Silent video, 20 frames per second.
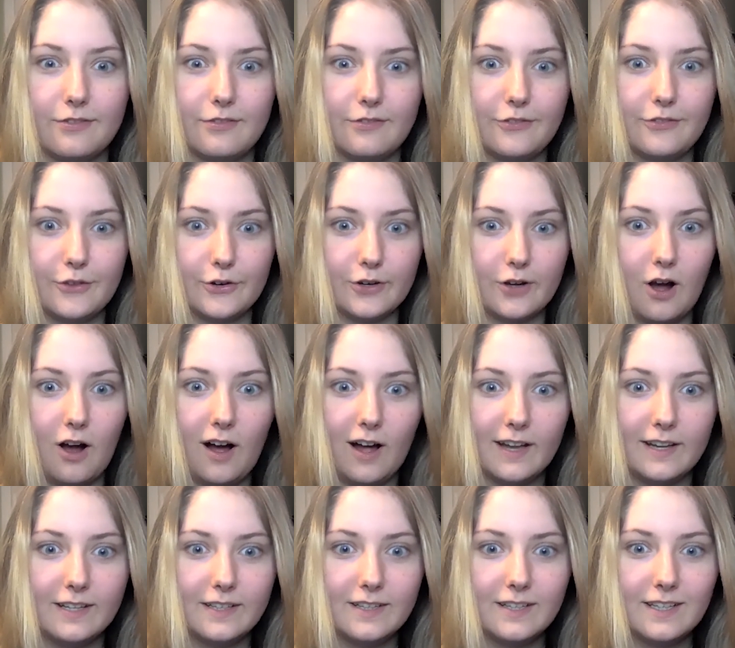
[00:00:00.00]
They're gone.
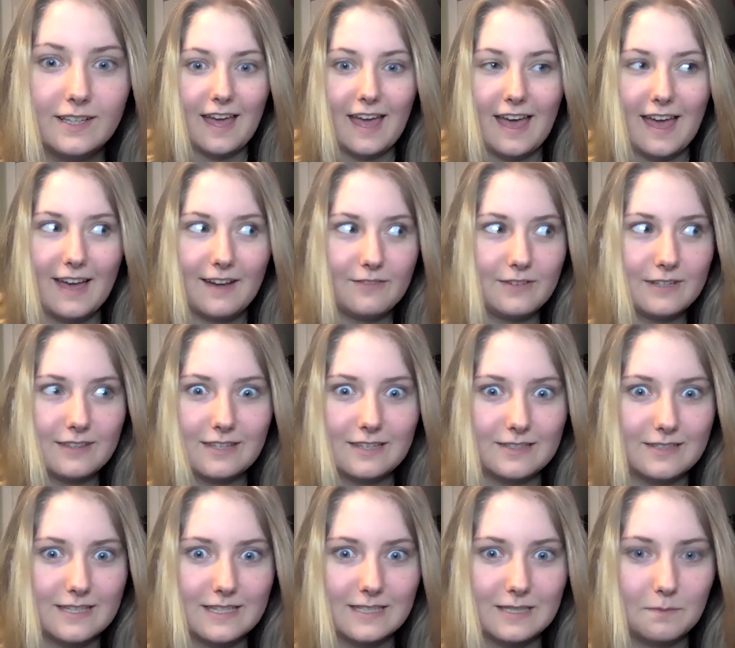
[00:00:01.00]
Everything's
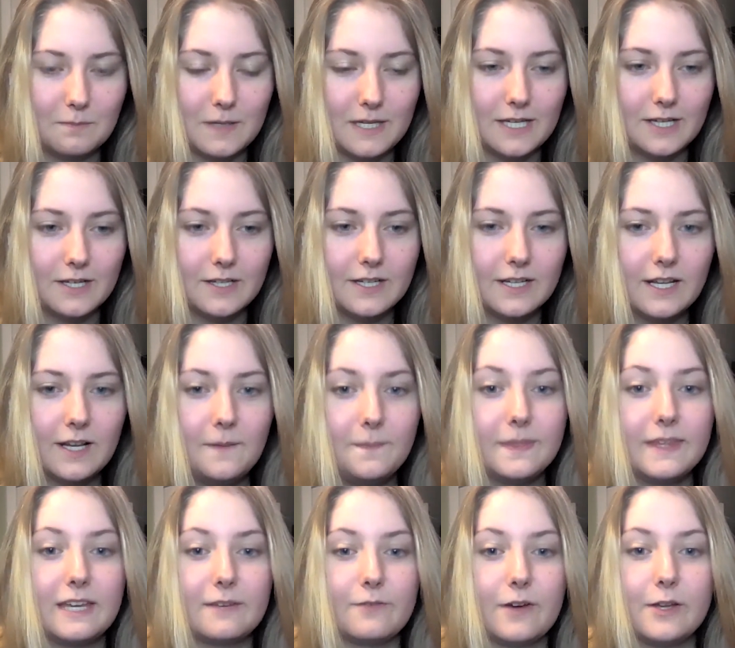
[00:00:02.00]
disappeared.
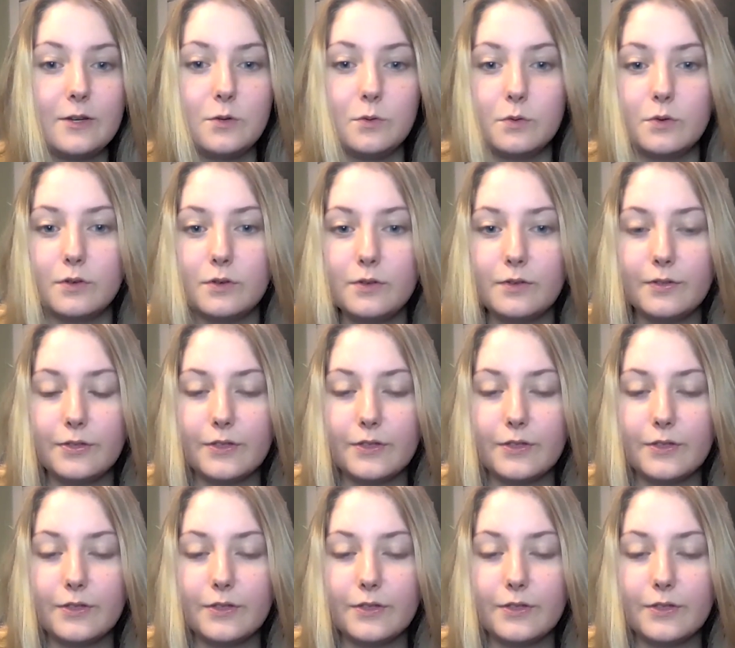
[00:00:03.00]
If I Google